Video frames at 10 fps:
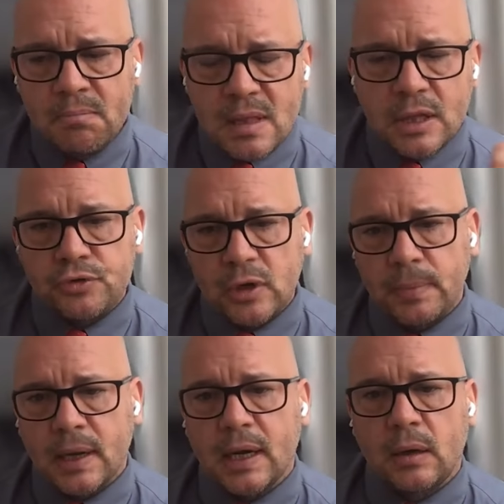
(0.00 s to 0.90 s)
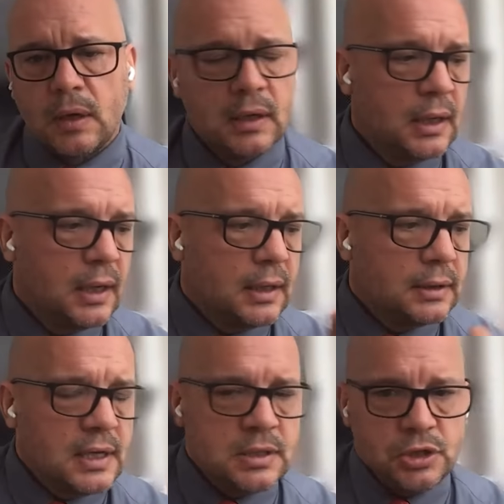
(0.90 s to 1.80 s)
and military power
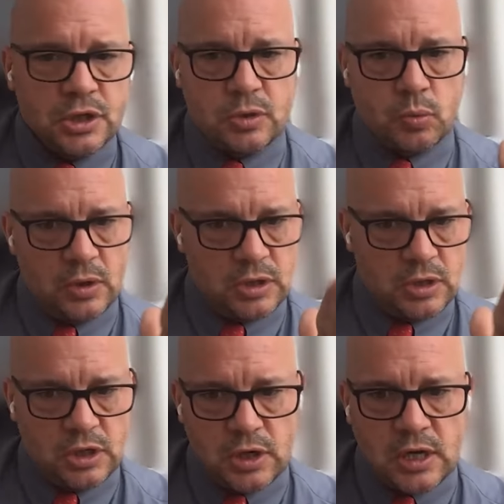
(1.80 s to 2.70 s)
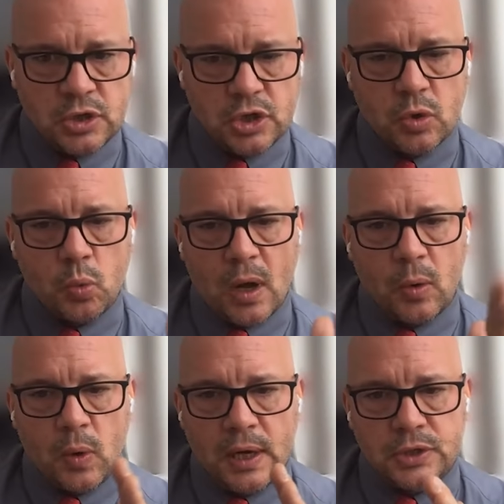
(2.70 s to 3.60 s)
isn't just isn't just a
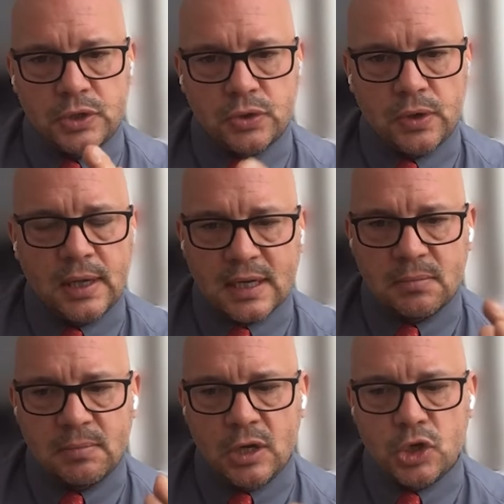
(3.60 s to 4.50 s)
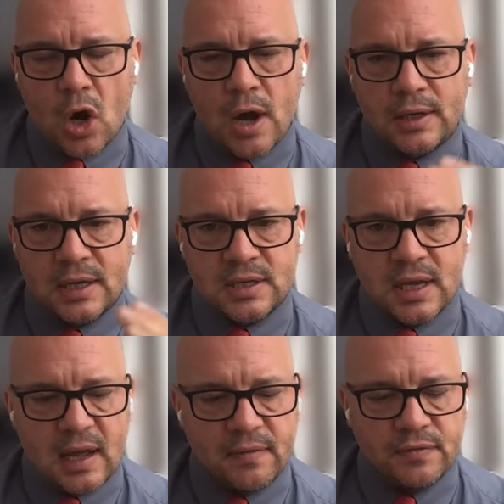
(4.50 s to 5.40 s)
one way street. That doesn't mean China
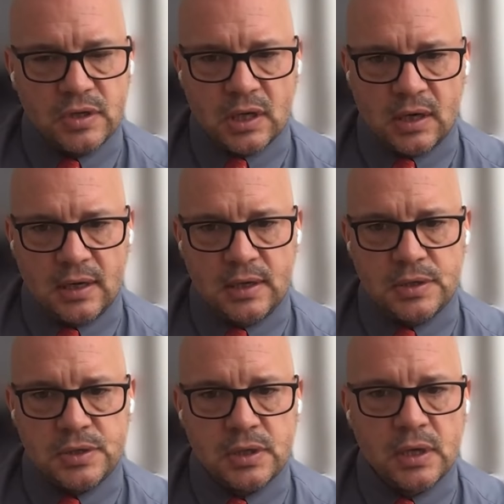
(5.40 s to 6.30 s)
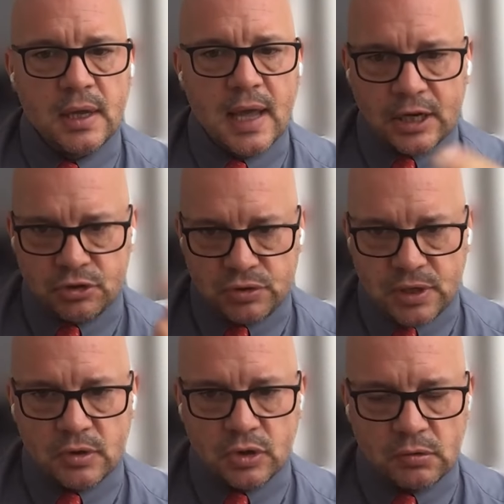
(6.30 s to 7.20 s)
doesn't have designs,
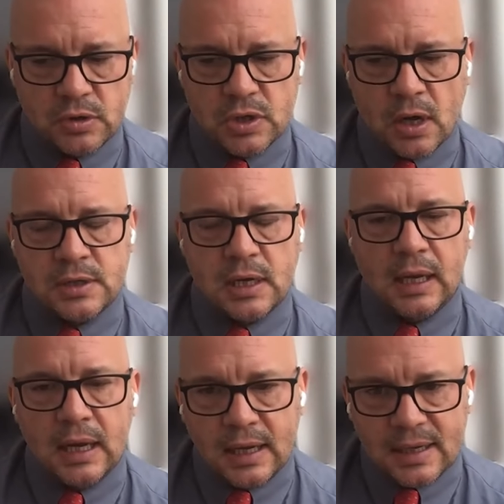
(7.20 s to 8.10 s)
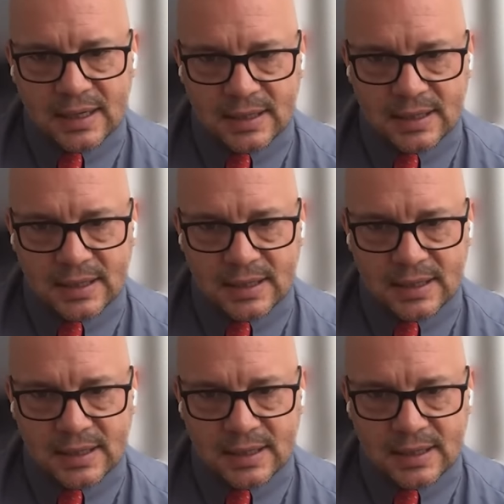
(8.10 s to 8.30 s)
extraterritorial designs. It clearly